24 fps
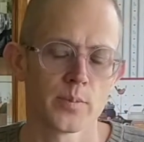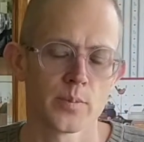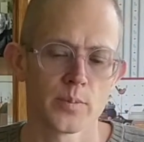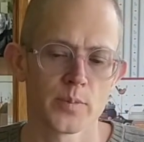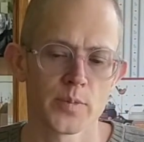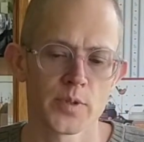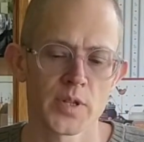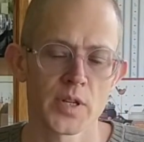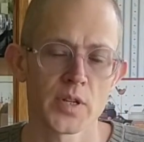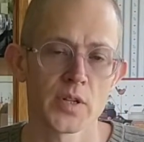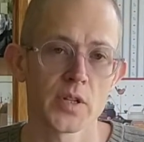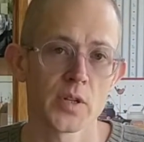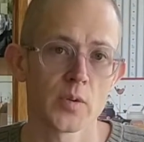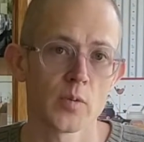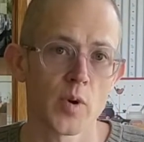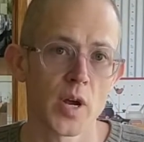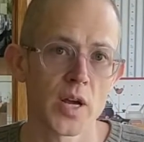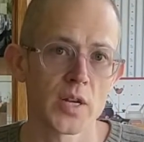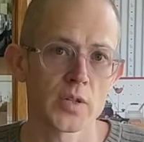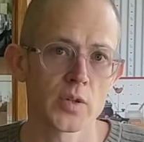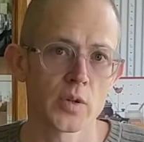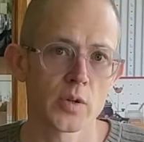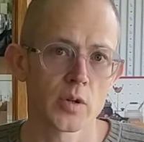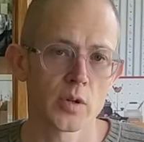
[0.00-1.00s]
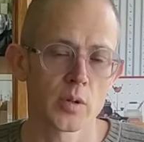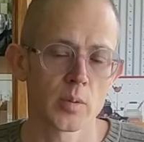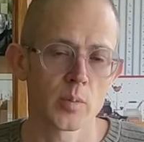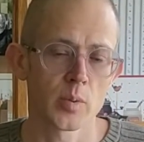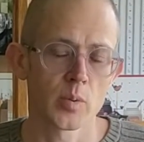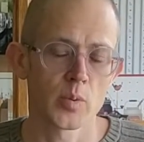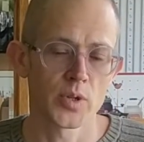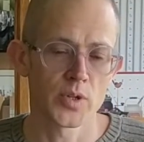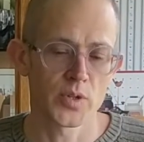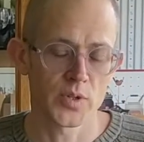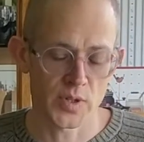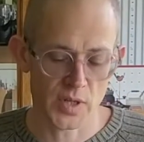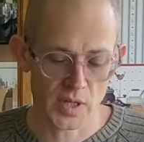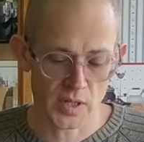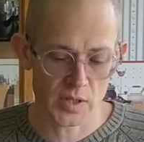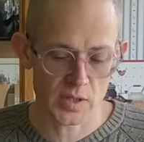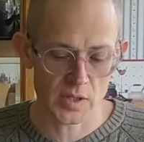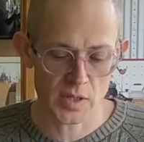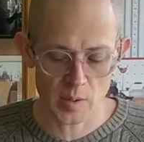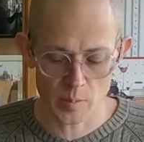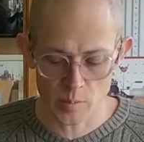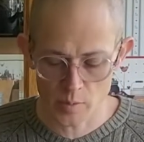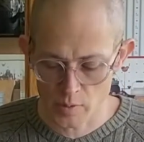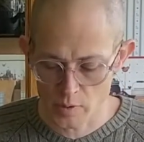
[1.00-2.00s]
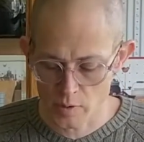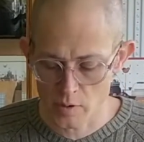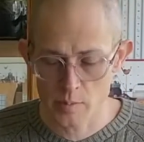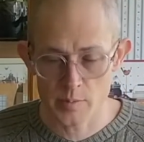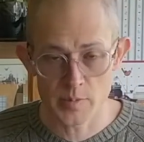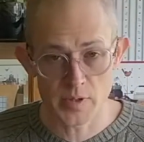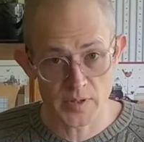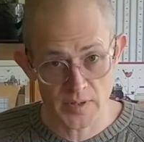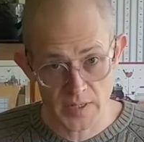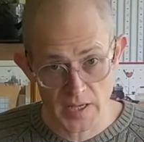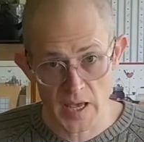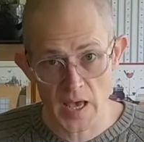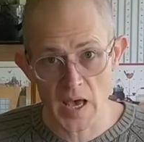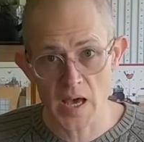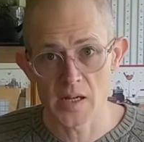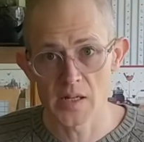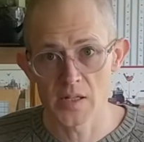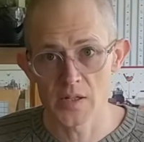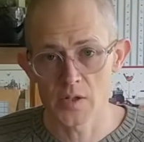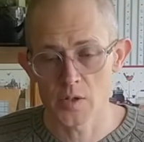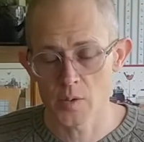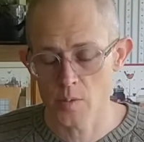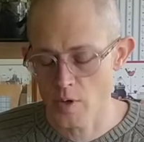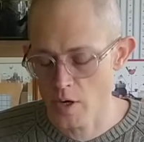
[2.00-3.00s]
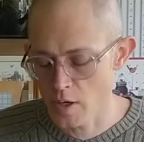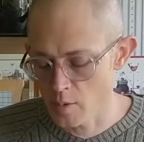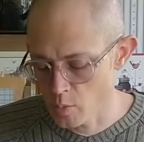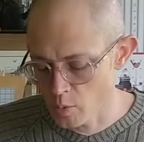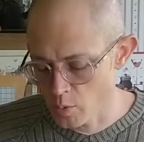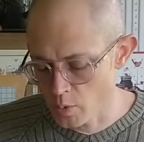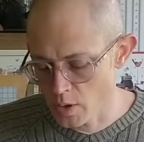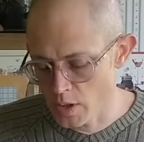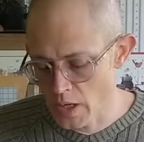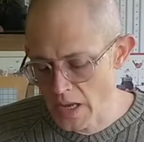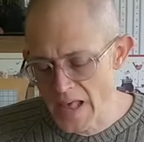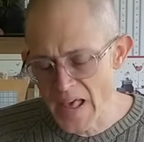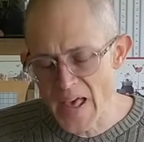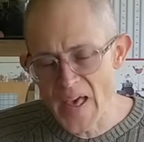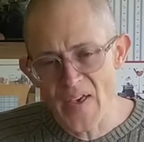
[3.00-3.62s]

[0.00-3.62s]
scented rice herb, which is like a type of herb that they add into ripe pork.